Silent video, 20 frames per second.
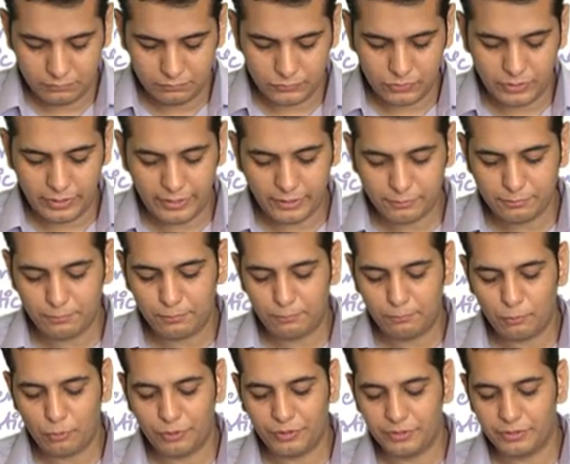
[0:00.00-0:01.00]
Next
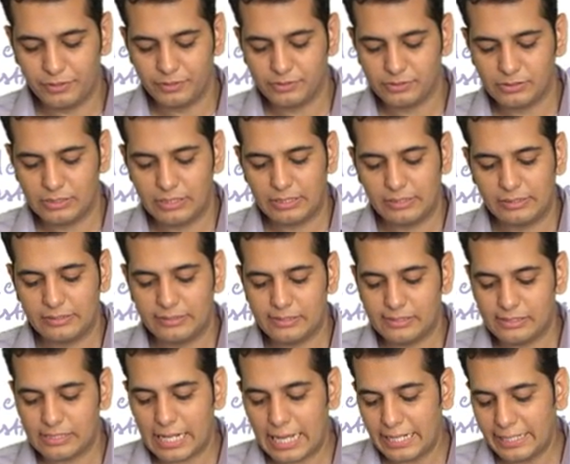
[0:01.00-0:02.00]
point is
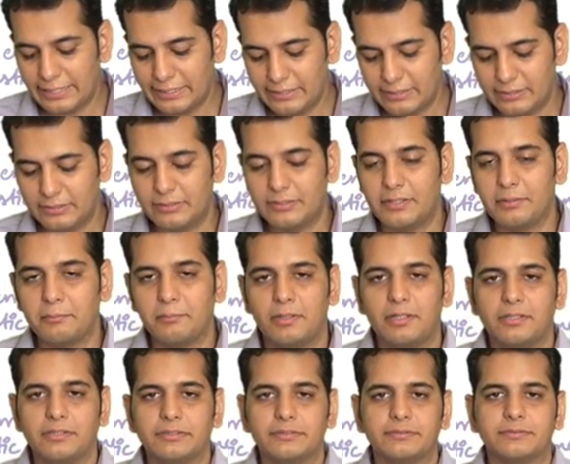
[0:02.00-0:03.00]
tied
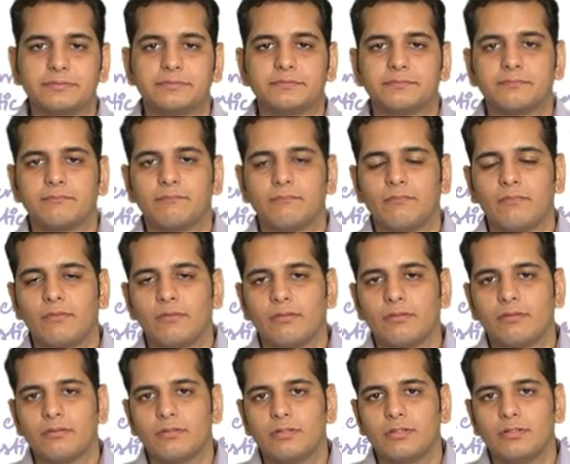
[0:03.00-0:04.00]
demand.
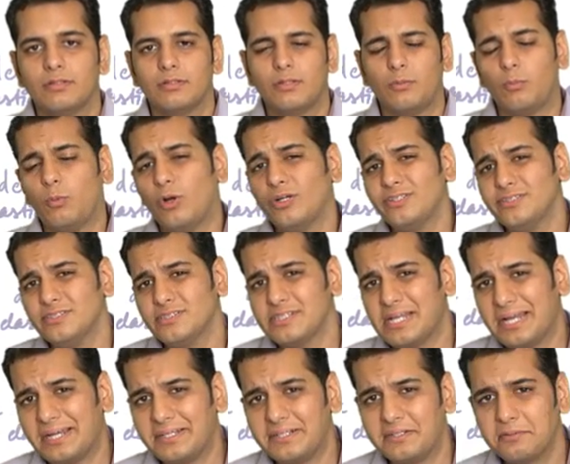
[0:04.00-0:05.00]
What is
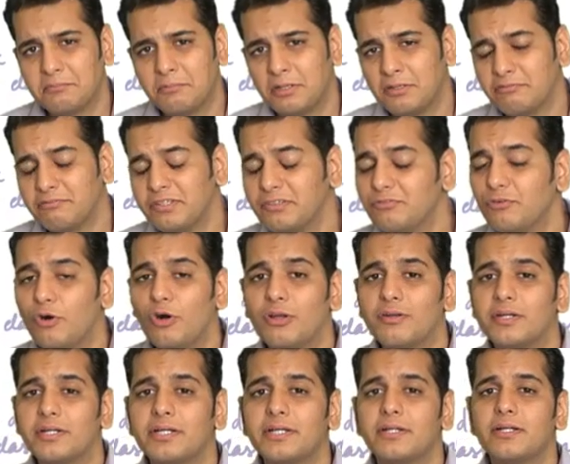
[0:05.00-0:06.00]
tied demand? We've
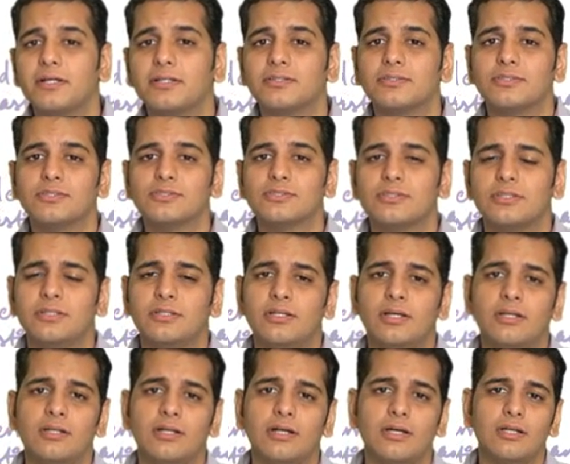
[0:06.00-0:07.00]
already done this in
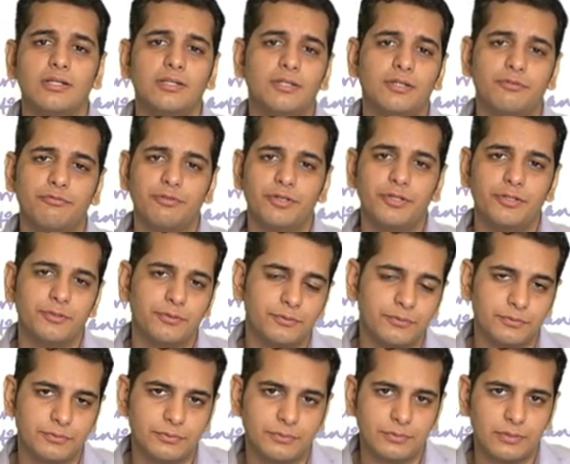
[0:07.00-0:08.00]
our earlier video.
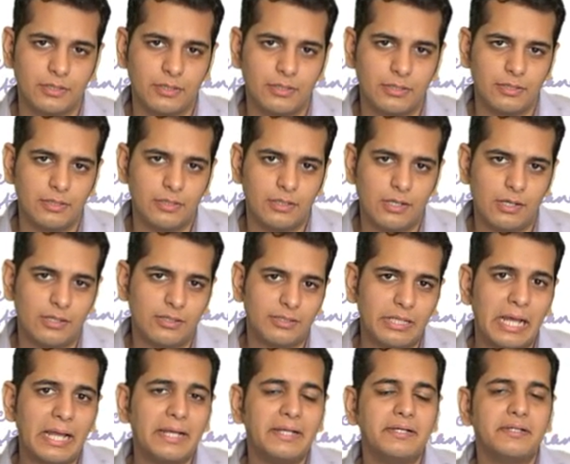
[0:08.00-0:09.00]

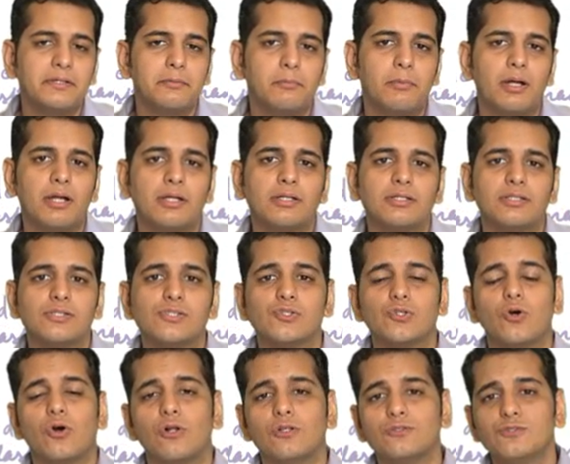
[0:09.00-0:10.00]
Tied demand is
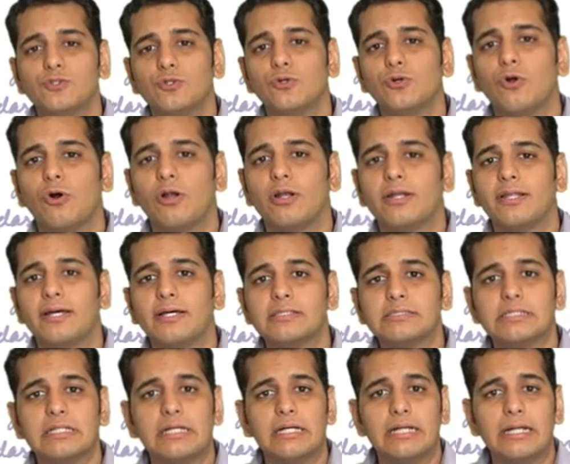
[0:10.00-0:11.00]
also called as
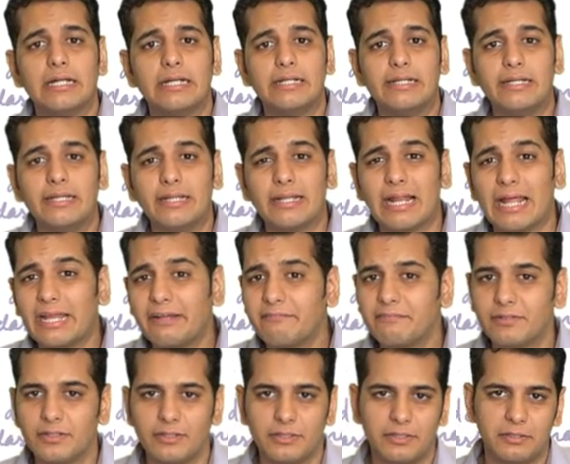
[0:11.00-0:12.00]

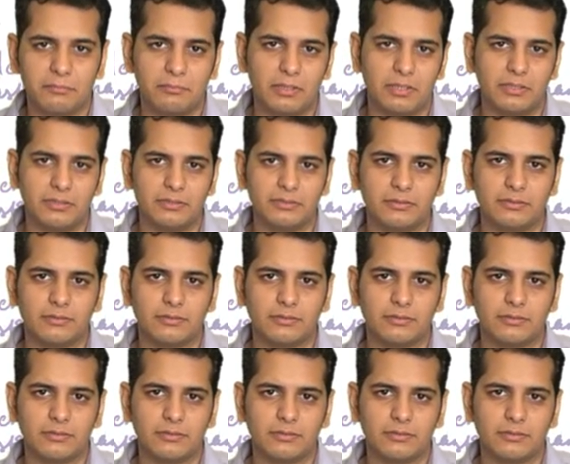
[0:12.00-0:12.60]
derived demand.